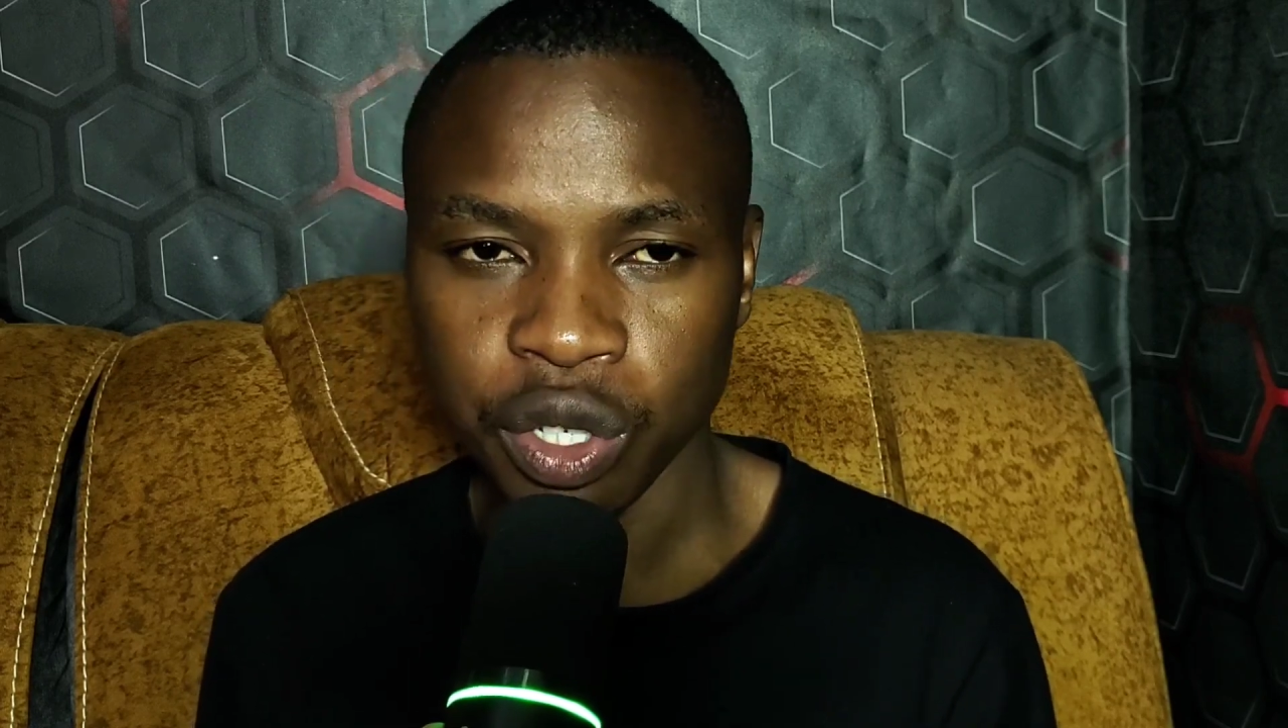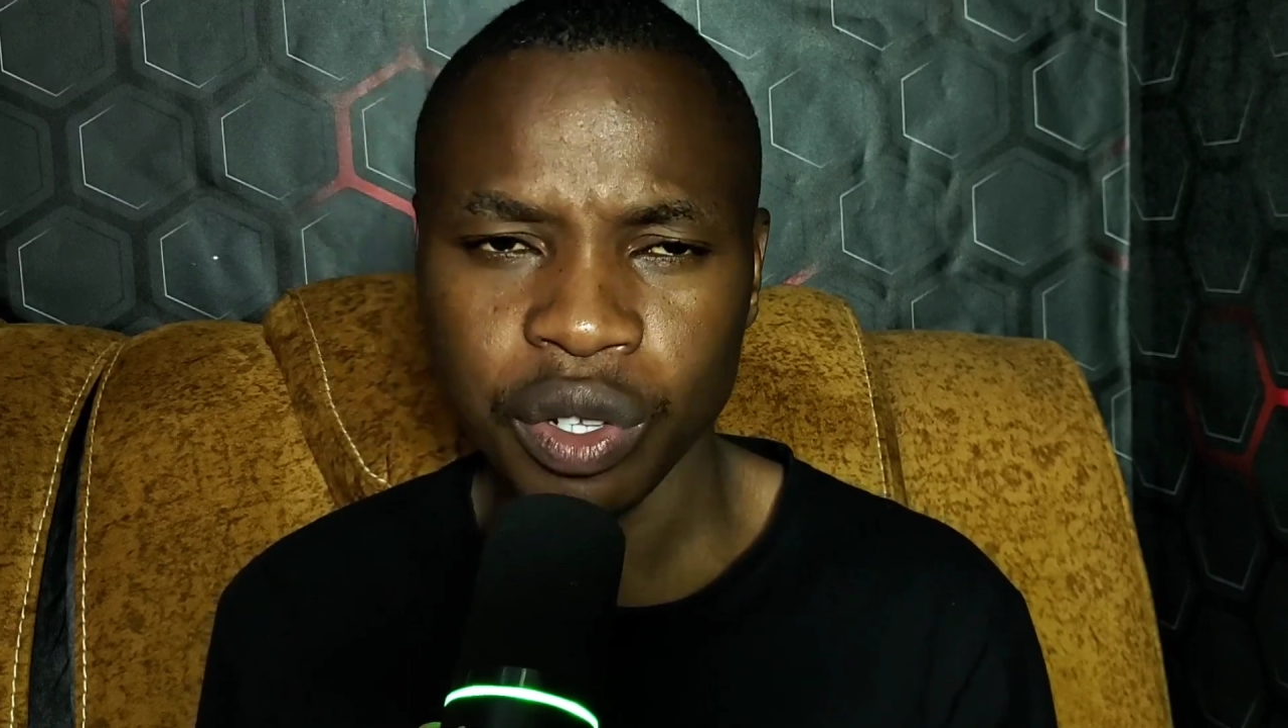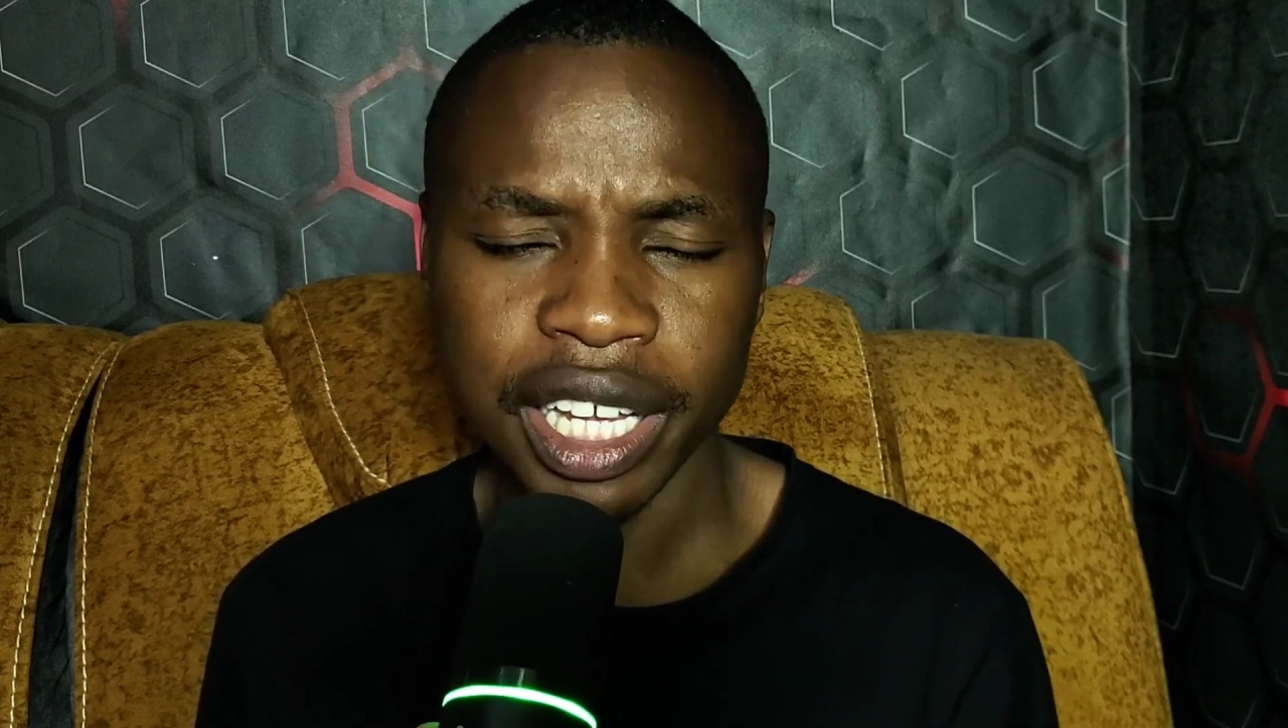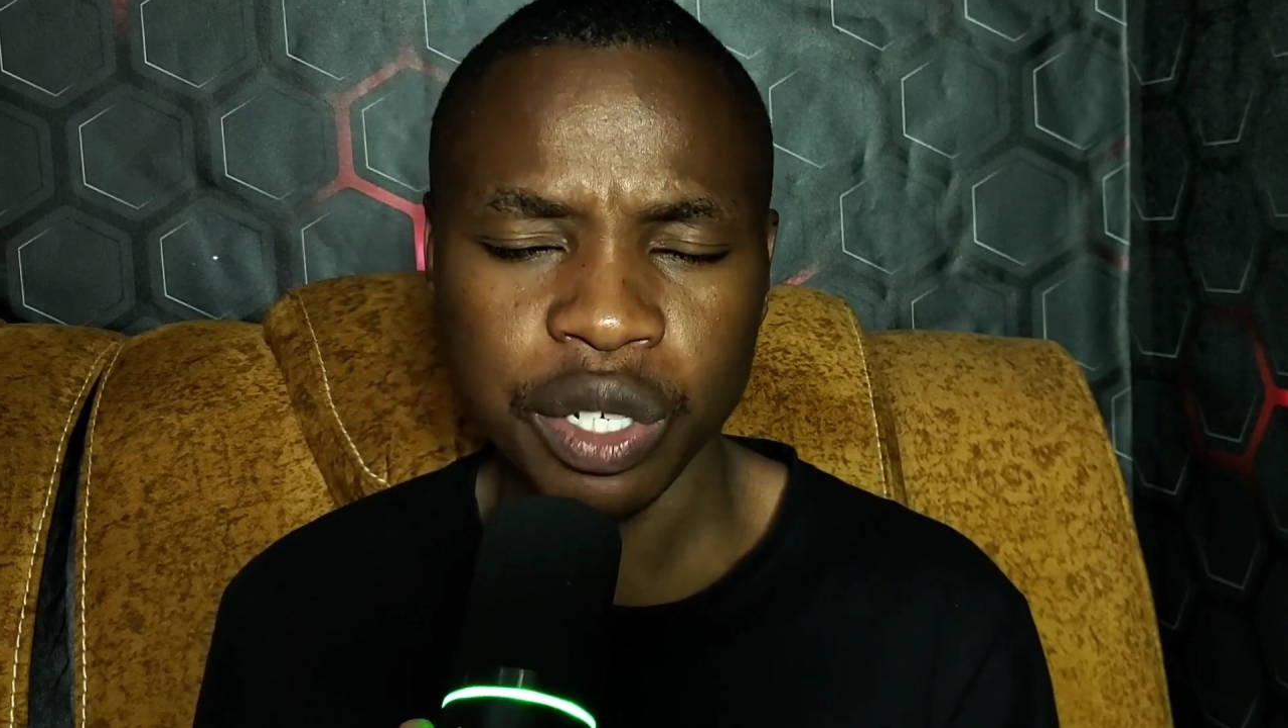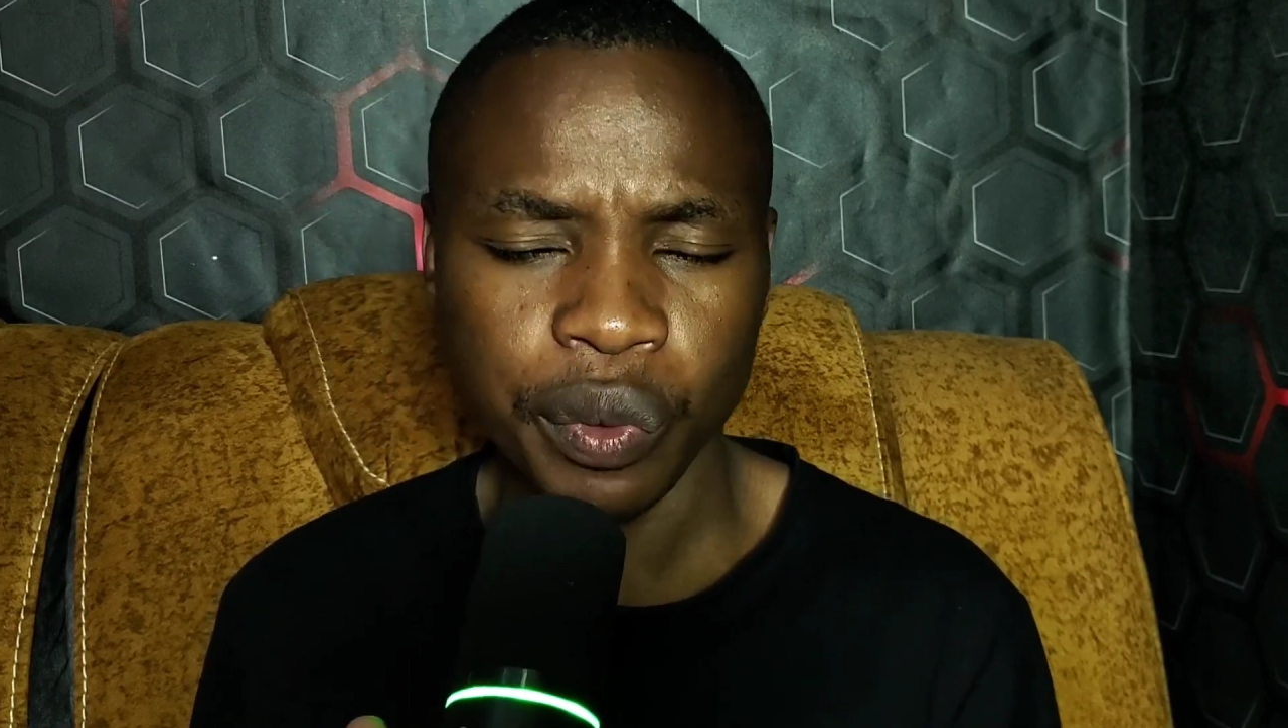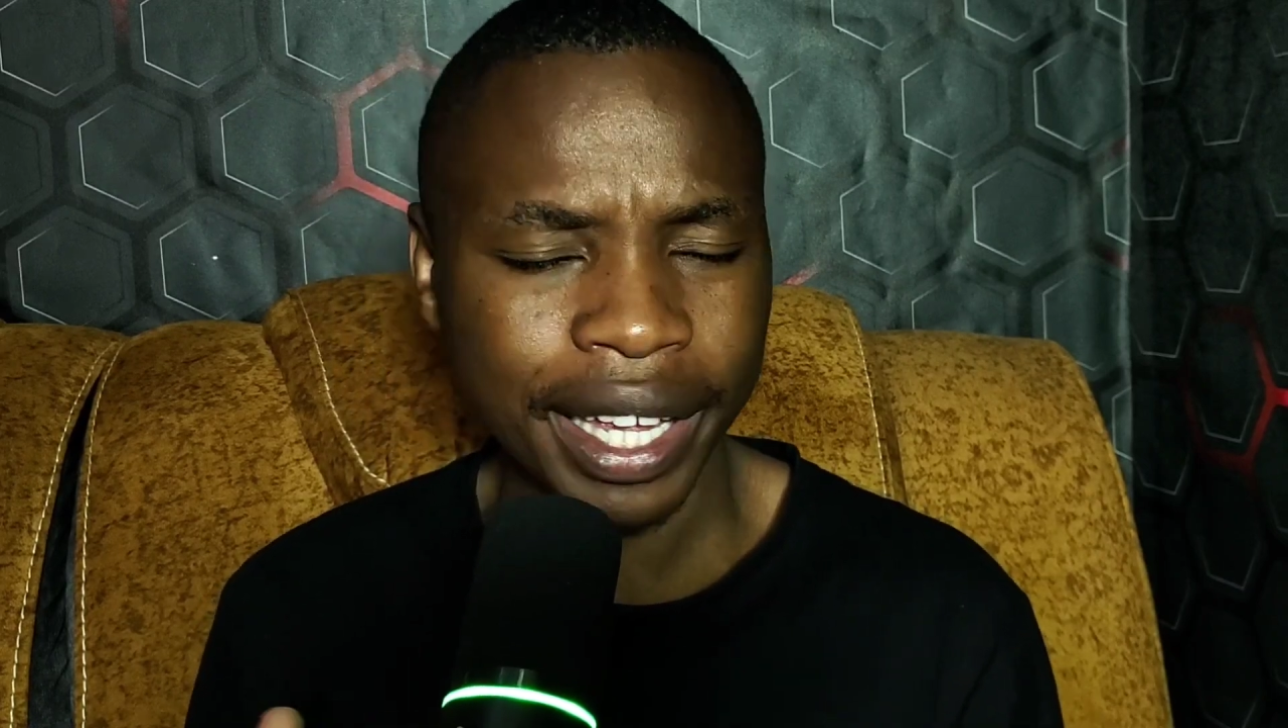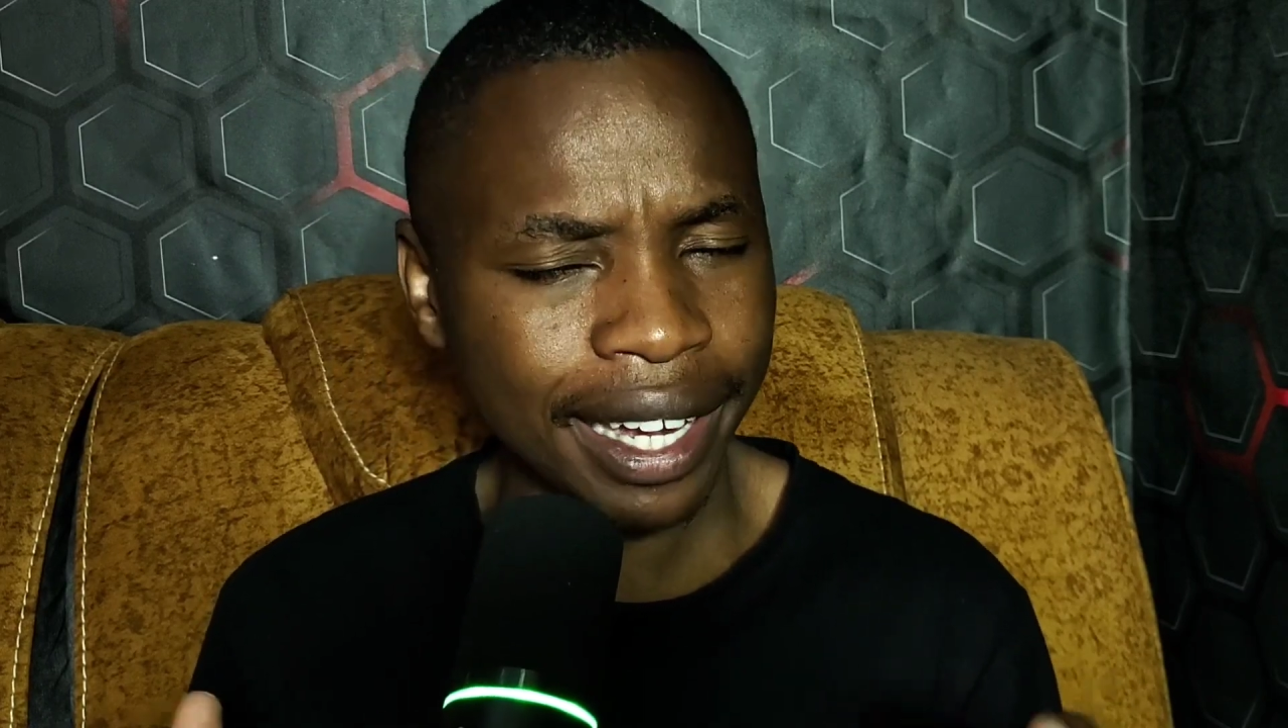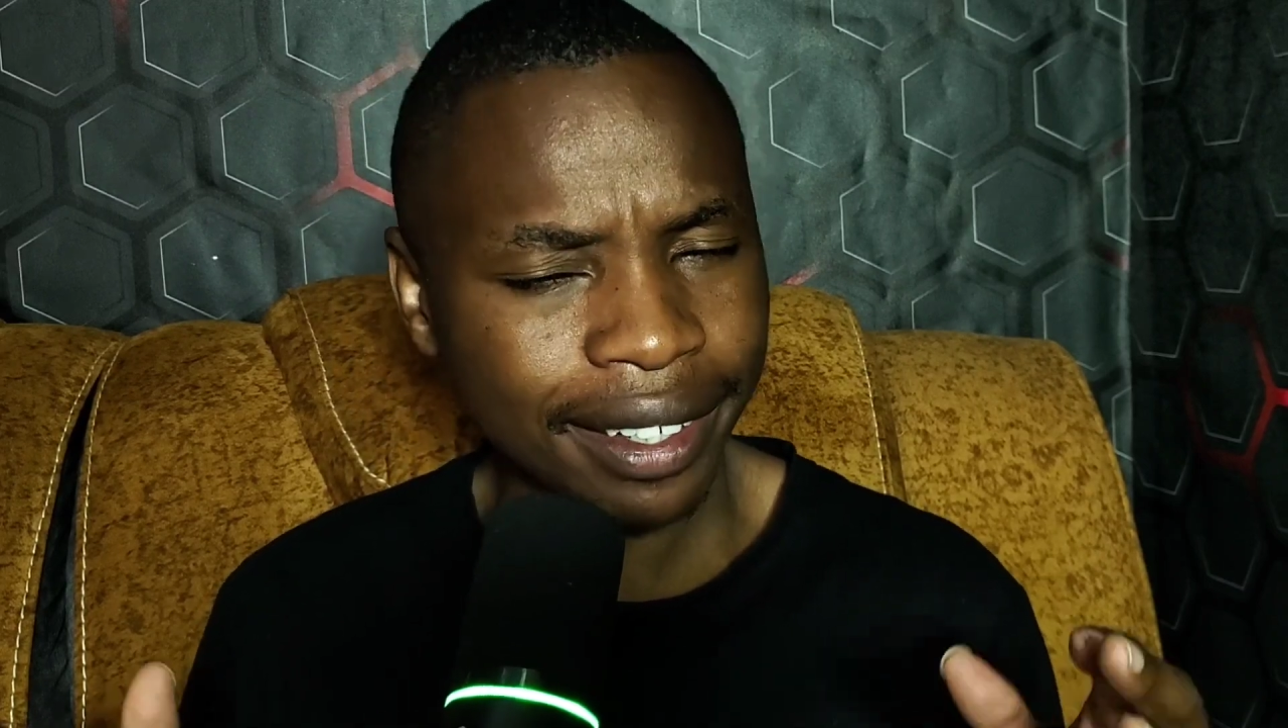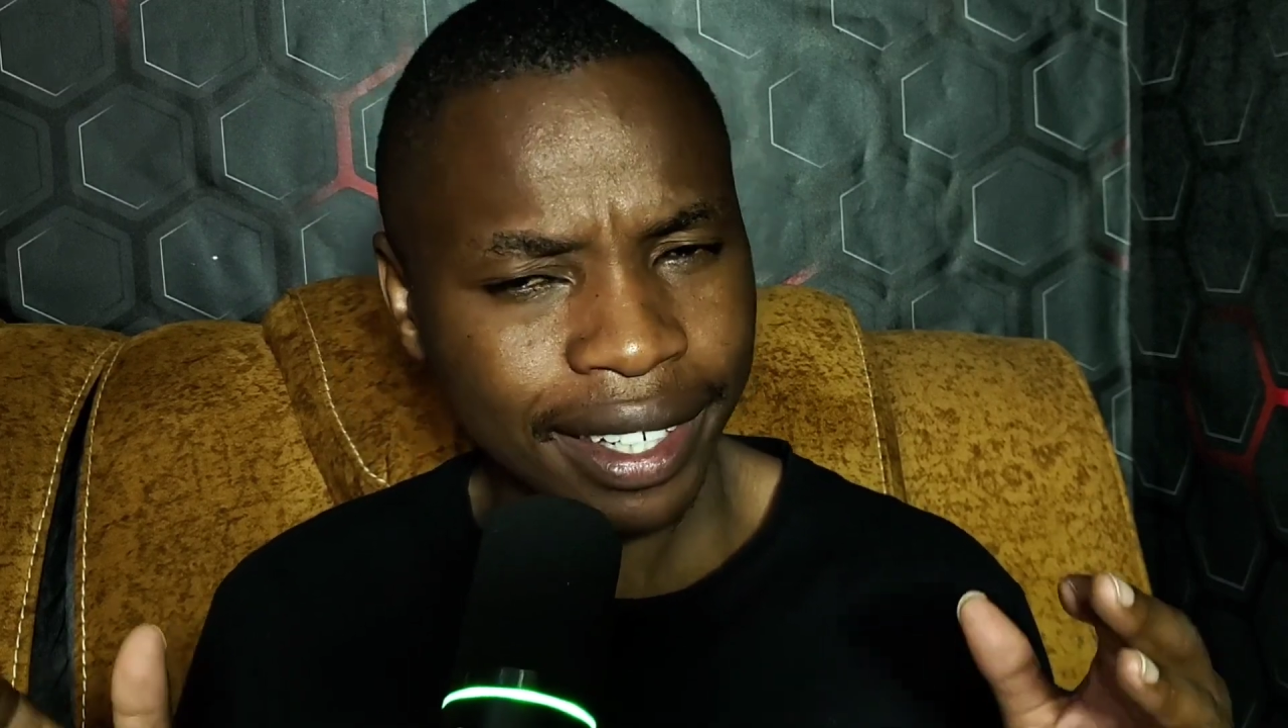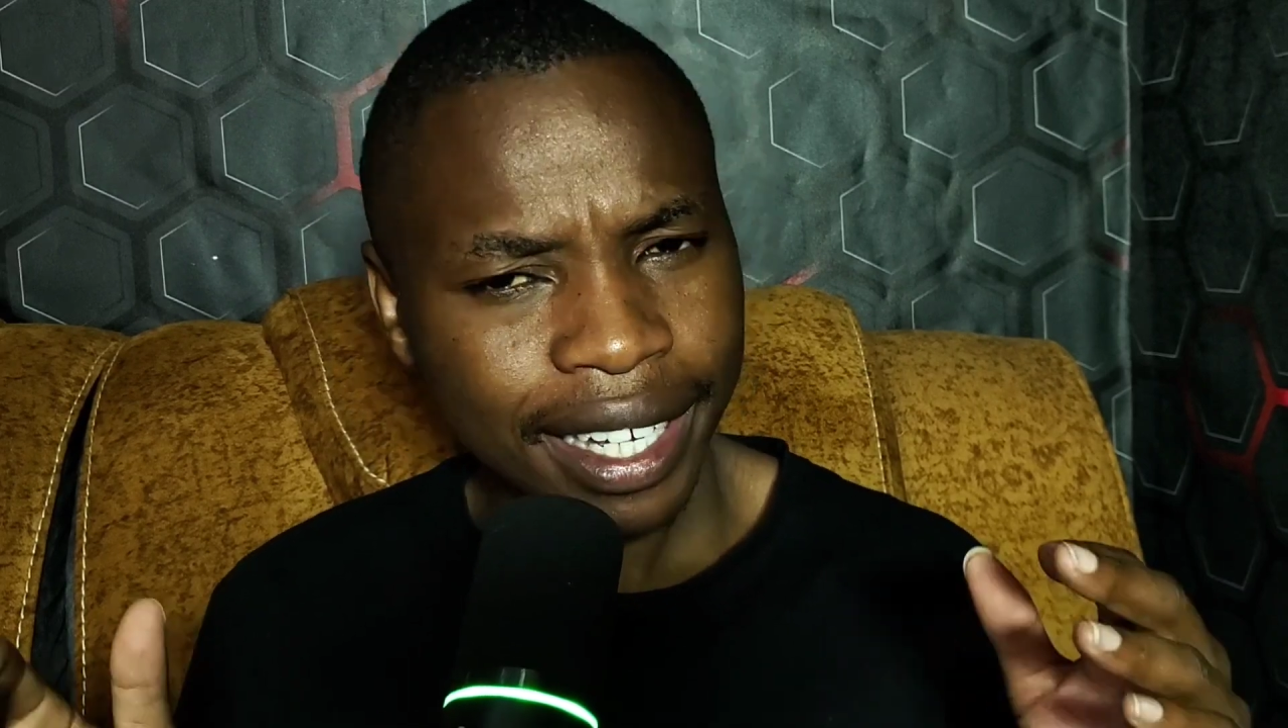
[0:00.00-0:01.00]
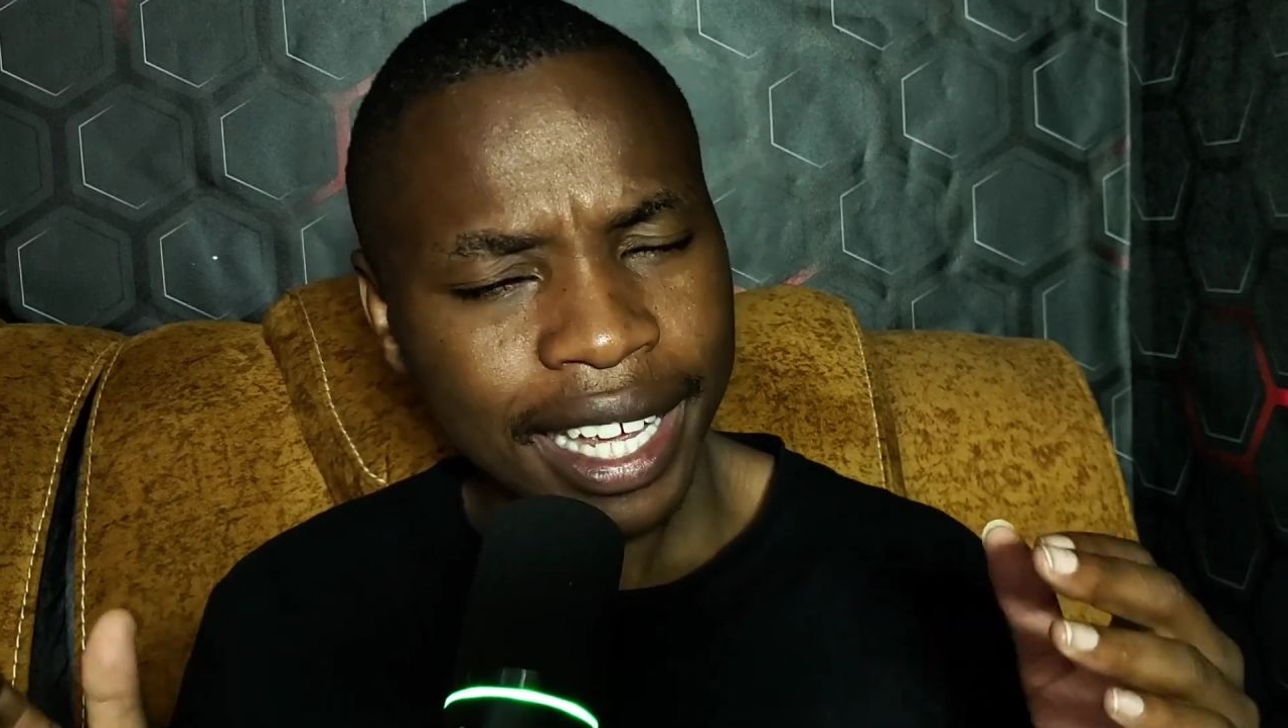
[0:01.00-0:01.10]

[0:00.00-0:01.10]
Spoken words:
so that we can